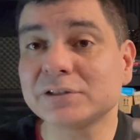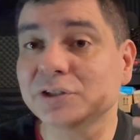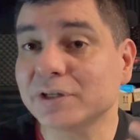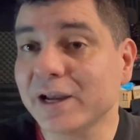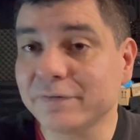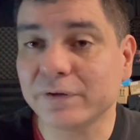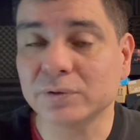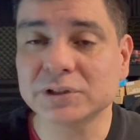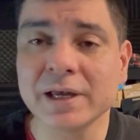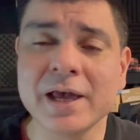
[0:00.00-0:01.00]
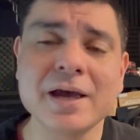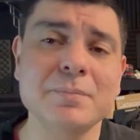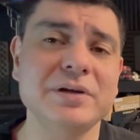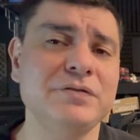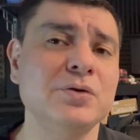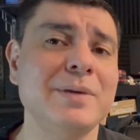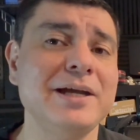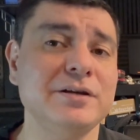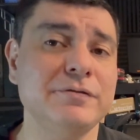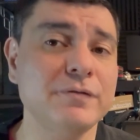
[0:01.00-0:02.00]
to your headphones. But if you were
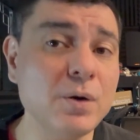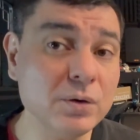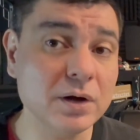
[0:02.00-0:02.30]
making a phone